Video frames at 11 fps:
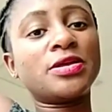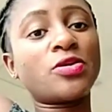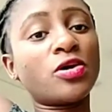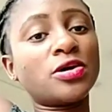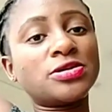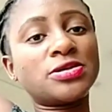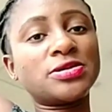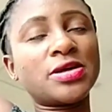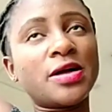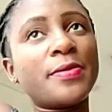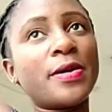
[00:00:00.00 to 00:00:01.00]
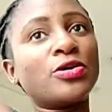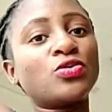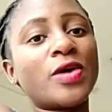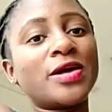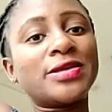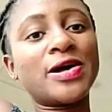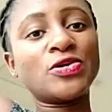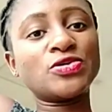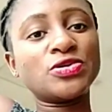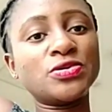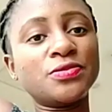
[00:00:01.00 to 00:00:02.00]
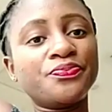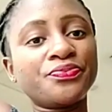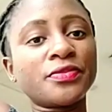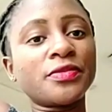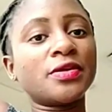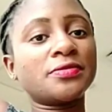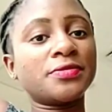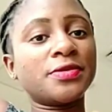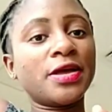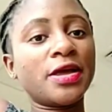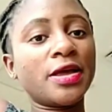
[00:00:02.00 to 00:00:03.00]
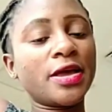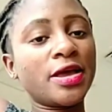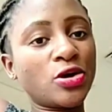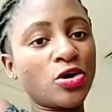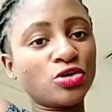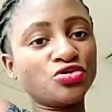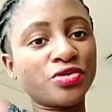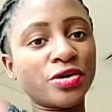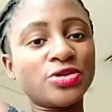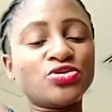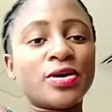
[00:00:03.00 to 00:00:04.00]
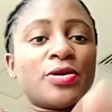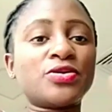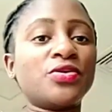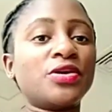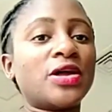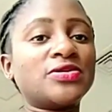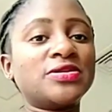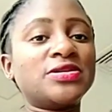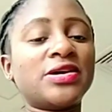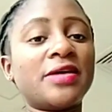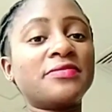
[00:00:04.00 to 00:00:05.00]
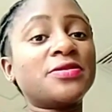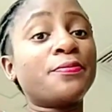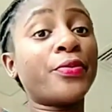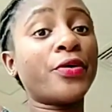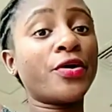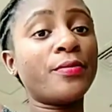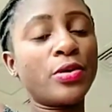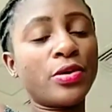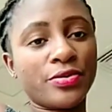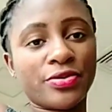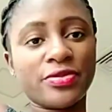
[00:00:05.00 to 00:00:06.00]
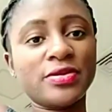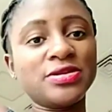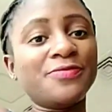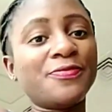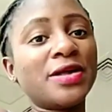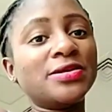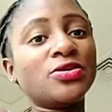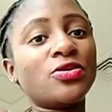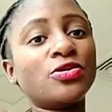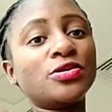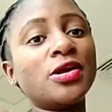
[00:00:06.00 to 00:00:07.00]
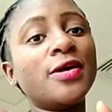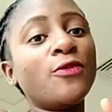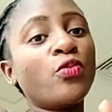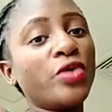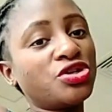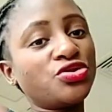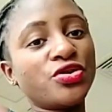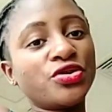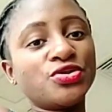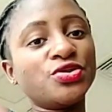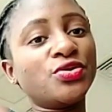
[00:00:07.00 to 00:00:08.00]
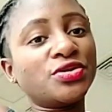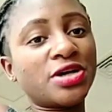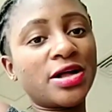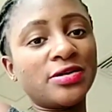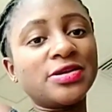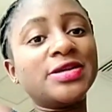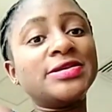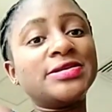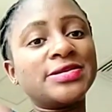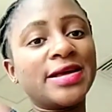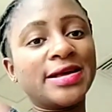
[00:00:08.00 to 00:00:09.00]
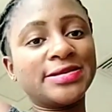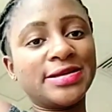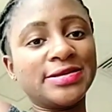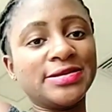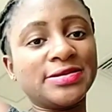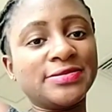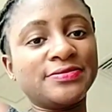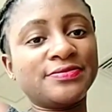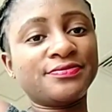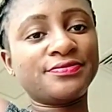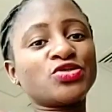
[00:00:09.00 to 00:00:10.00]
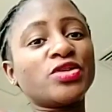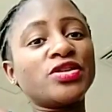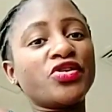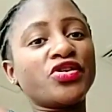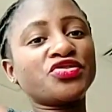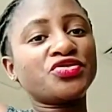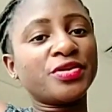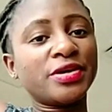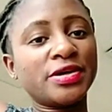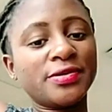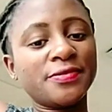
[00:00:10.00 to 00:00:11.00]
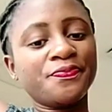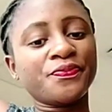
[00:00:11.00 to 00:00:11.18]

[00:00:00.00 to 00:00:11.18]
costs about 1,800 to about 3,000 dirhams per month, depending on which nursery your child is attending. So the nursery